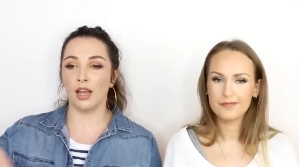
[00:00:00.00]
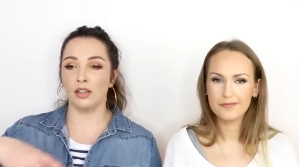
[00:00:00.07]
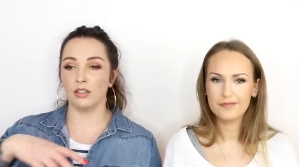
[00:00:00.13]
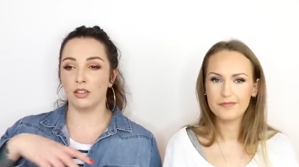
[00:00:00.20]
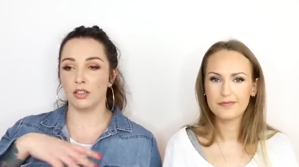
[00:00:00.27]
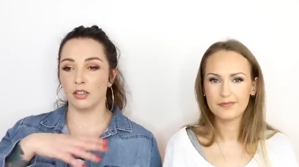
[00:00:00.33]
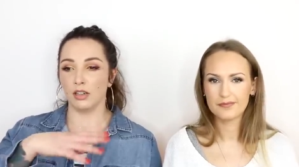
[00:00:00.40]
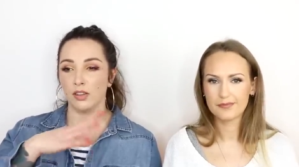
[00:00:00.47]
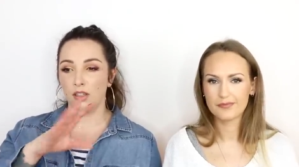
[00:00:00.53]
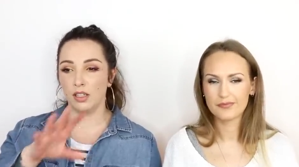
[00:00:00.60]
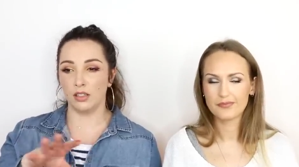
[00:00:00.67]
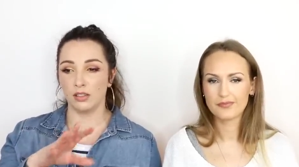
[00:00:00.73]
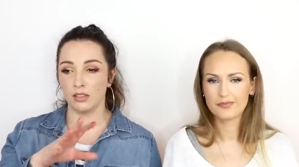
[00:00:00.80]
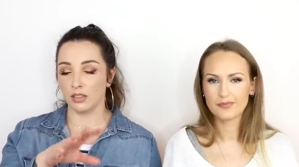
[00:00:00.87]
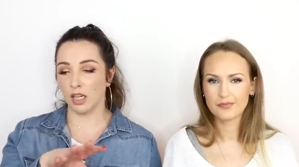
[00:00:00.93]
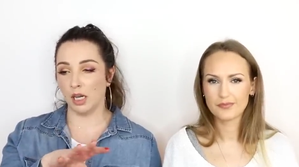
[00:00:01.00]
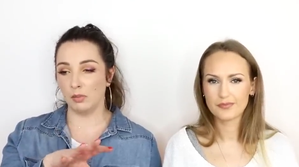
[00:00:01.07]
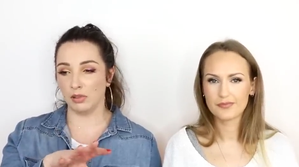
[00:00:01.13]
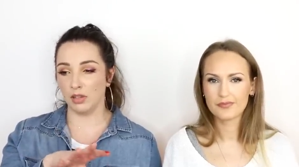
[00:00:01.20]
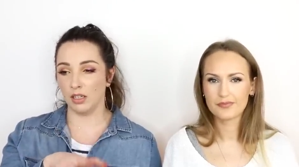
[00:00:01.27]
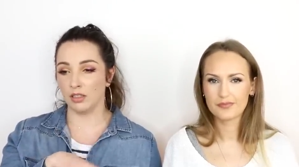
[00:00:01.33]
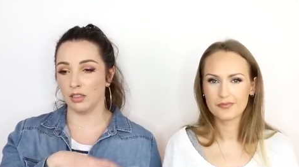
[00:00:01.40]
Speaker 1: And I think in the scheme
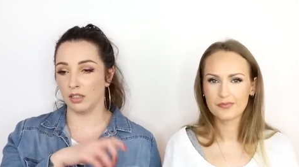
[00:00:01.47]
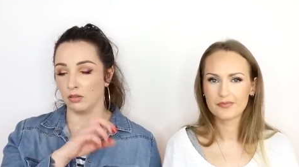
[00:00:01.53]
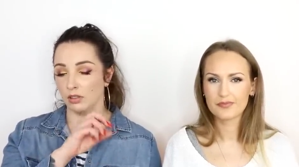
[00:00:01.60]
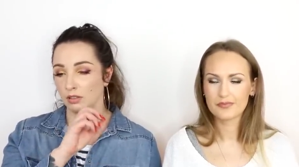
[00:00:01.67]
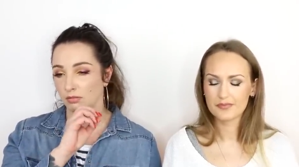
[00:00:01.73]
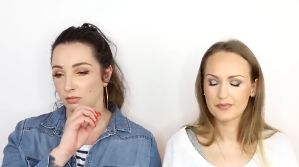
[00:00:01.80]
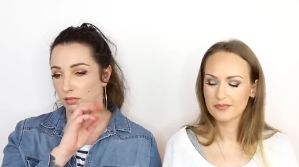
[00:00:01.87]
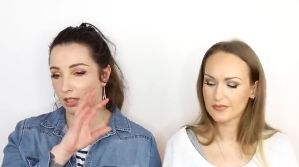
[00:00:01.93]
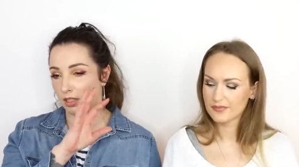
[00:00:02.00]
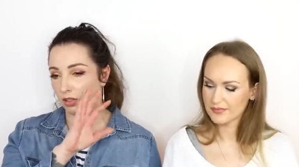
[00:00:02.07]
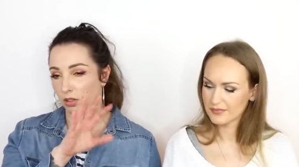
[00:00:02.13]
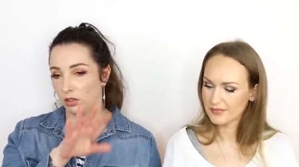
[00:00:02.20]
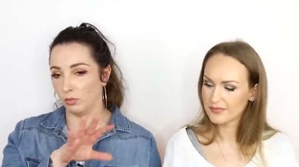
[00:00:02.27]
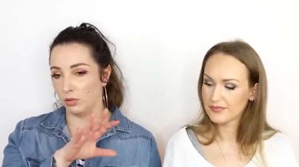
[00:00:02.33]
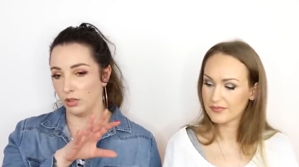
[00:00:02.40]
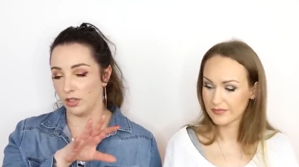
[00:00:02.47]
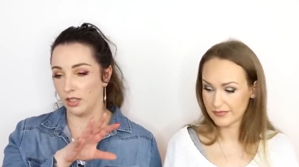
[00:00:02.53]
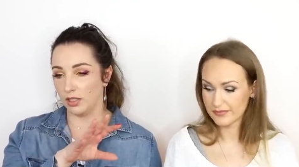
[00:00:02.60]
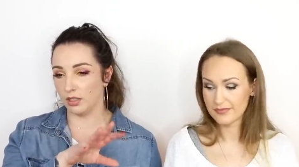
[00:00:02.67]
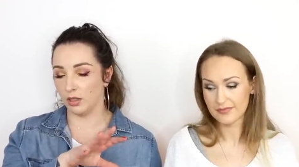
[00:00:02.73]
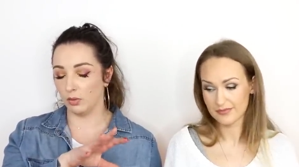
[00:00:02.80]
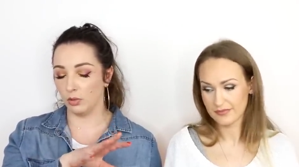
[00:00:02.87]
of things, there's a lot of worse
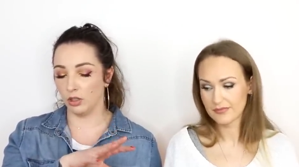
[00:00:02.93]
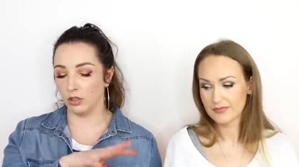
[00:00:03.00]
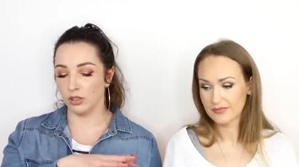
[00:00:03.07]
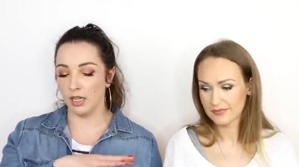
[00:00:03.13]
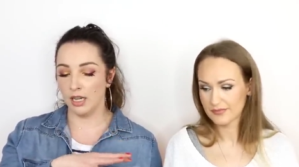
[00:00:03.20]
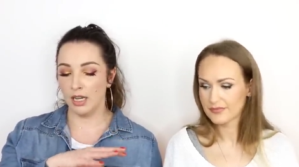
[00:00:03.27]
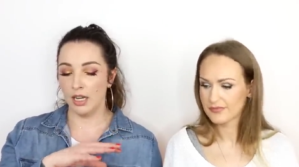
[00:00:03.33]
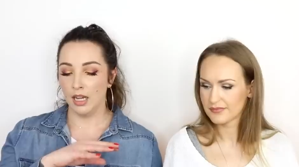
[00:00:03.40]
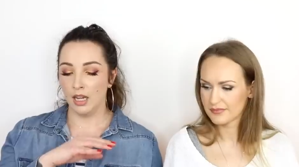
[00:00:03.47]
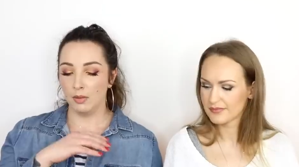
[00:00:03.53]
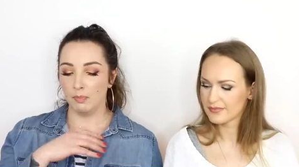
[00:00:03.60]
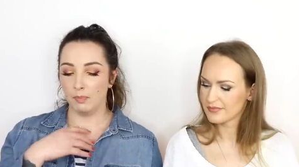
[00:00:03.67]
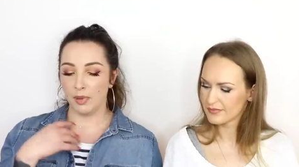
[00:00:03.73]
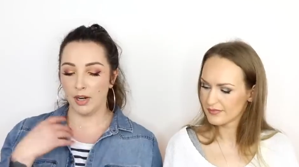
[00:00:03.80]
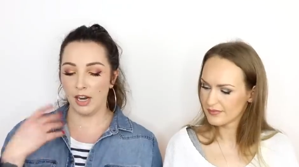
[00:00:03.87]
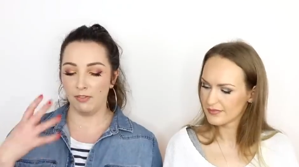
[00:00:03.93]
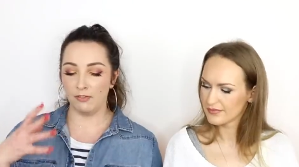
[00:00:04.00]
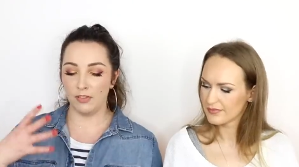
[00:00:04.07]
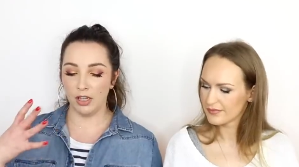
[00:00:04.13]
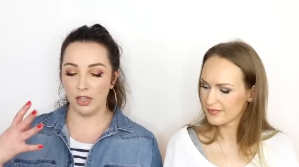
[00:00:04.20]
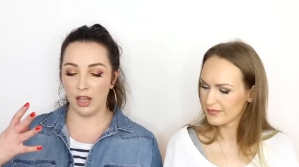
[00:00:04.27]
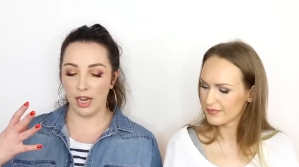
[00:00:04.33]
things in the world. But I
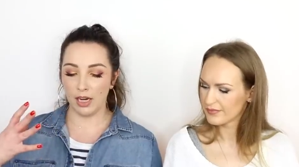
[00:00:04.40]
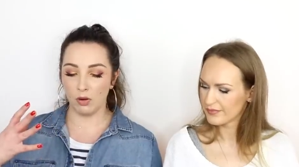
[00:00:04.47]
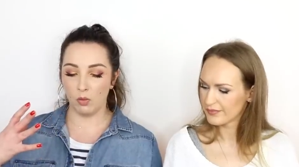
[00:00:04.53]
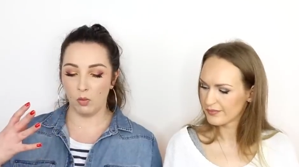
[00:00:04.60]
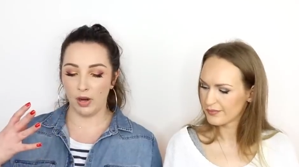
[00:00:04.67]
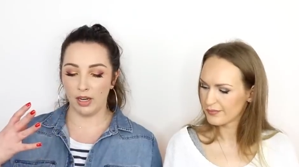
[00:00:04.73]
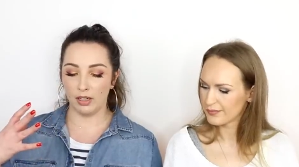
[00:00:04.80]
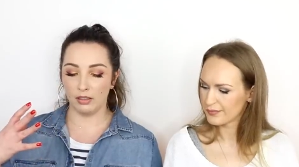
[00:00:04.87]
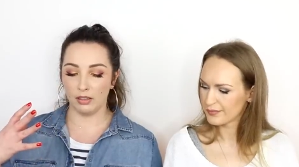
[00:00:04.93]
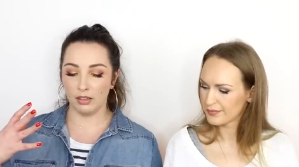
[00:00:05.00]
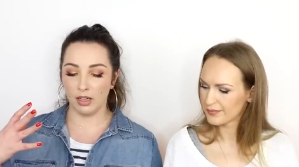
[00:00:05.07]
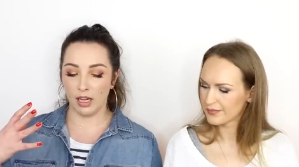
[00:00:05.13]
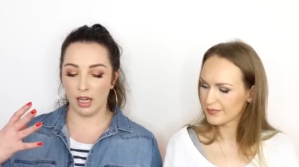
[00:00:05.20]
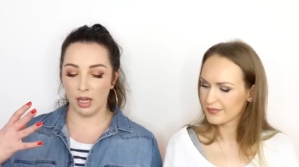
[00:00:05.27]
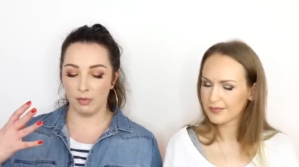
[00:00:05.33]
feel like when